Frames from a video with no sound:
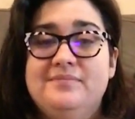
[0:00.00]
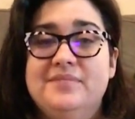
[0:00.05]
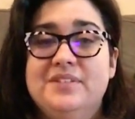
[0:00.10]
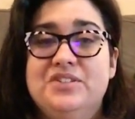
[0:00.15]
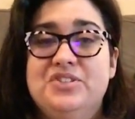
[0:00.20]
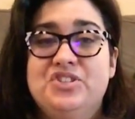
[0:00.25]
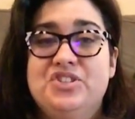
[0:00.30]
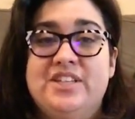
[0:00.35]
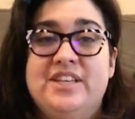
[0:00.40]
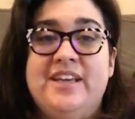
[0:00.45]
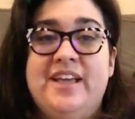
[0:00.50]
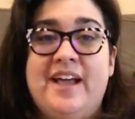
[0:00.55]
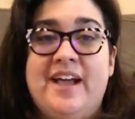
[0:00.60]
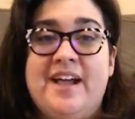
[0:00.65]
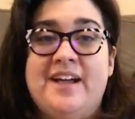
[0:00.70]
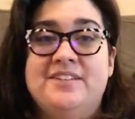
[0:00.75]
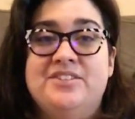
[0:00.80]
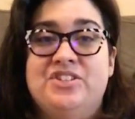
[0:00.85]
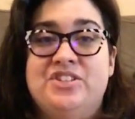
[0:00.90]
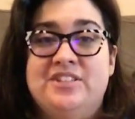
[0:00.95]
And she
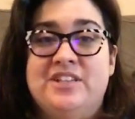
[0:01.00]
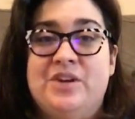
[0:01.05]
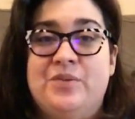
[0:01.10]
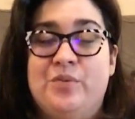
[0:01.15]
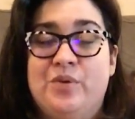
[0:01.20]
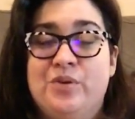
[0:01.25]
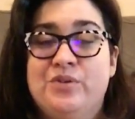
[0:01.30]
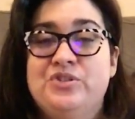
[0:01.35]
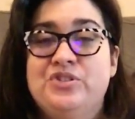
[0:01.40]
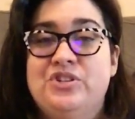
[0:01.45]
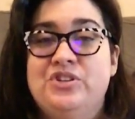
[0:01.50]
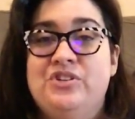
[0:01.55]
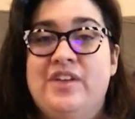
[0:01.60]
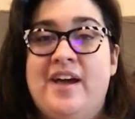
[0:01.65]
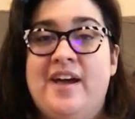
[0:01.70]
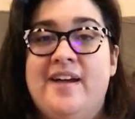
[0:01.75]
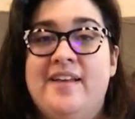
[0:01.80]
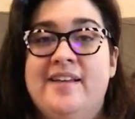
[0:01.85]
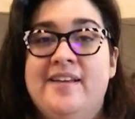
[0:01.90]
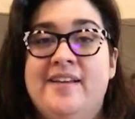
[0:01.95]
asked, she's like, why don't you do
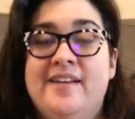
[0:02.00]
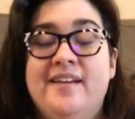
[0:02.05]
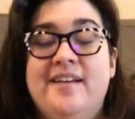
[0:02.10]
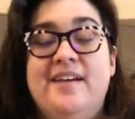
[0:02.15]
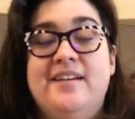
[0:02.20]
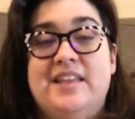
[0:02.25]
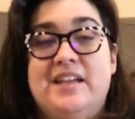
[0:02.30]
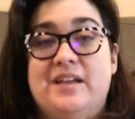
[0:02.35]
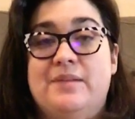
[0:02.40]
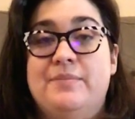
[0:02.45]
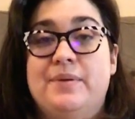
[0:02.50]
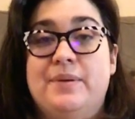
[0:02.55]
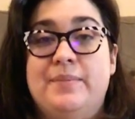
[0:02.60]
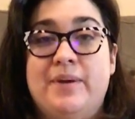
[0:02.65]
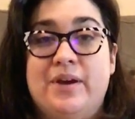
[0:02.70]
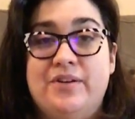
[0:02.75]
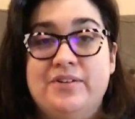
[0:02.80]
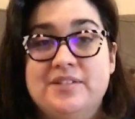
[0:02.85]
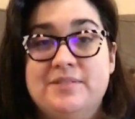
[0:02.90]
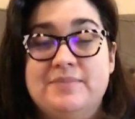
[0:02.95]
that? And that could be my
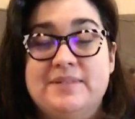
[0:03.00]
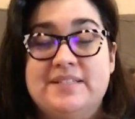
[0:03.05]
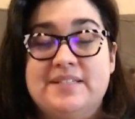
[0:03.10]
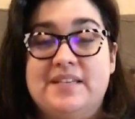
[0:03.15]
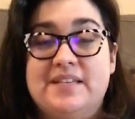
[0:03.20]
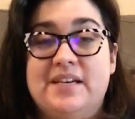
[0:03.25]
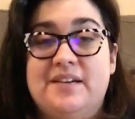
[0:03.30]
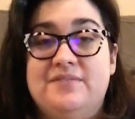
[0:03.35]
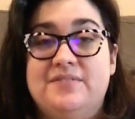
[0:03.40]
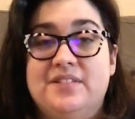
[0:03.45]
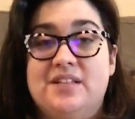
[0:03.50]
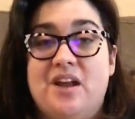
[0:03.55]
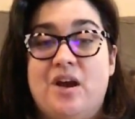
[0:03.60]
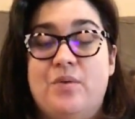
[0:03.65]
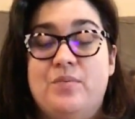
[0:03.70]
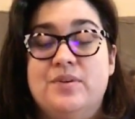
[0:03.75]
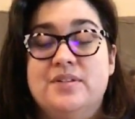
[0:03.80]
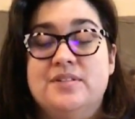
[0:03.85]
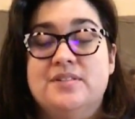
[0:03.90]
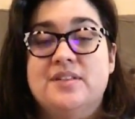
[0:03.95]
Christmas gift. And I
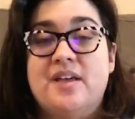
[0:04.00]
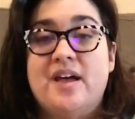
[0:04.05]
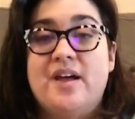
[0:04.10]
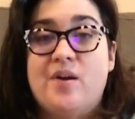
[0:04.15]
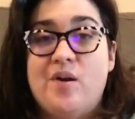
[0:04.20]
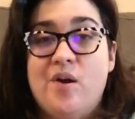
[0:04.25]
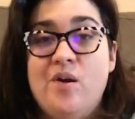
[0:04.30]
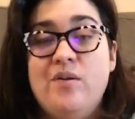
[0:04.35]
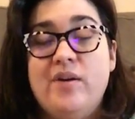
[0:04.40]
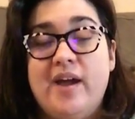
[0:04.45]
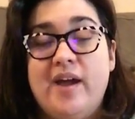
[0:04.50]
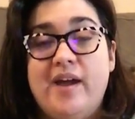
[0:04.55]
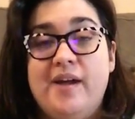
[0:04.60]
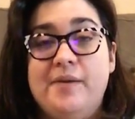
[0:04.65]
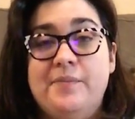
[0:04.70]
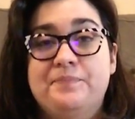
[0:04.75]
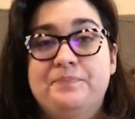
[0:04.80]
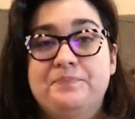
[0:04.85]
was like, okay.